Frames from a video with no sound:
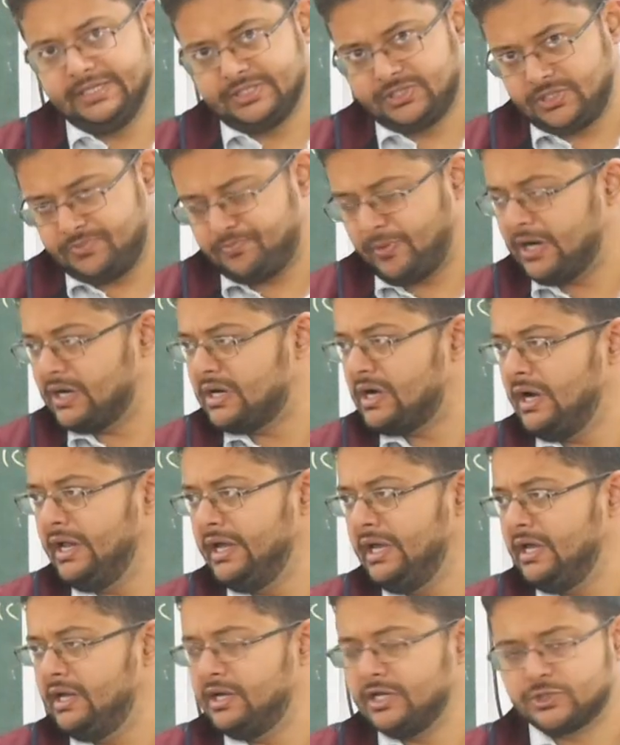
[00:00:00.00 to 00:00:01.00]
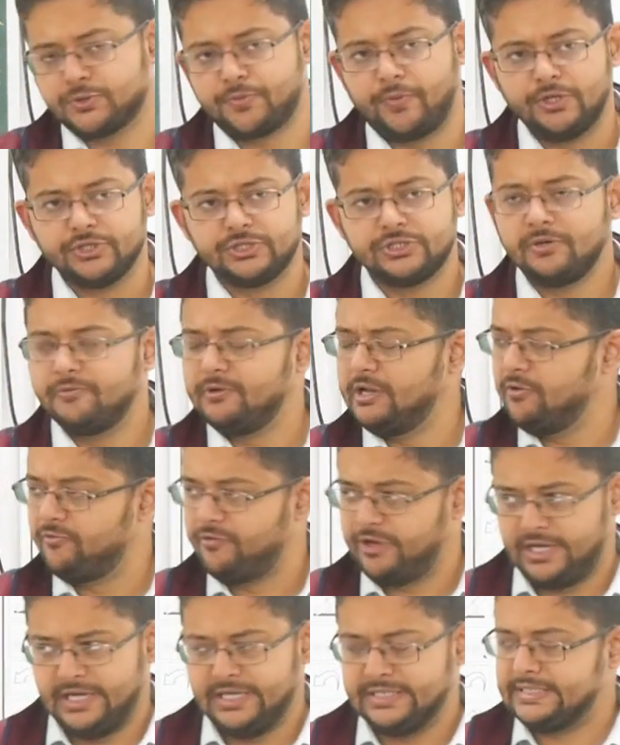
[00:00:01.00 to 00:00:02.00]
is partly responsible,
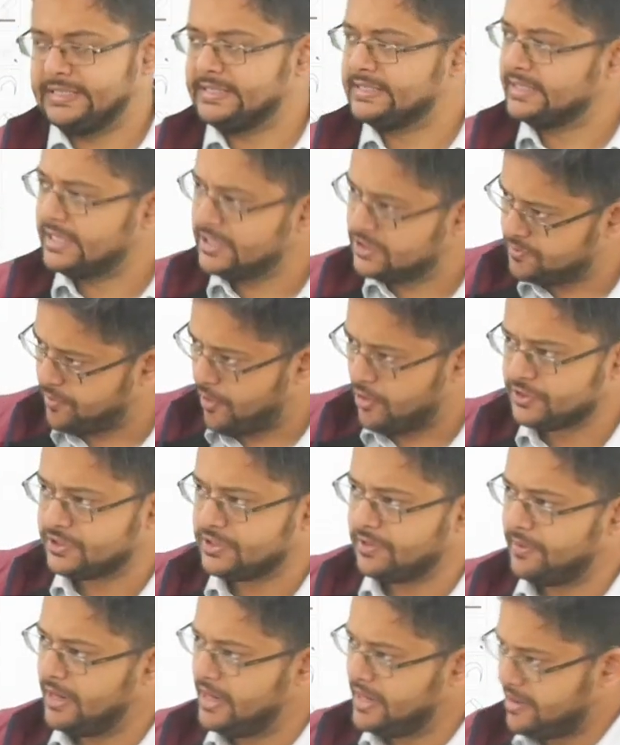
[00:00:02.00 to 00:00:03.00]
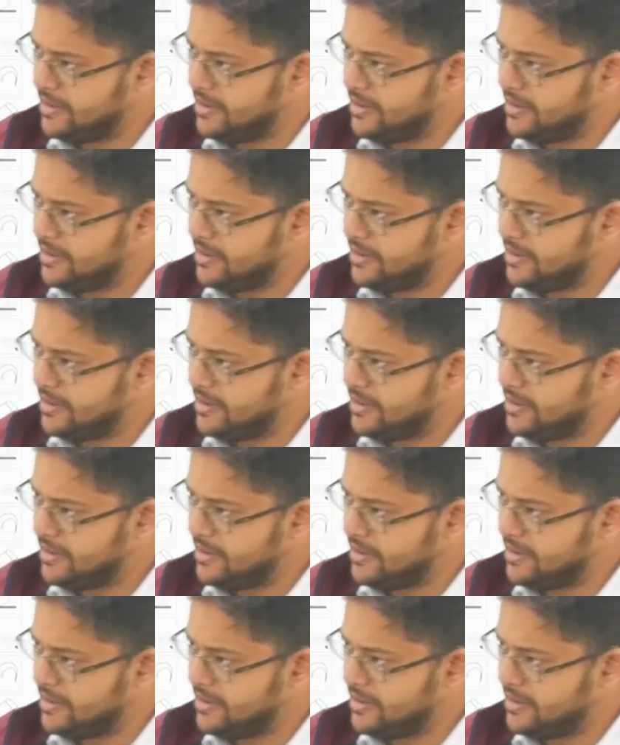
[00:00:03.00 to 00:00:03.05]
vagus is responsible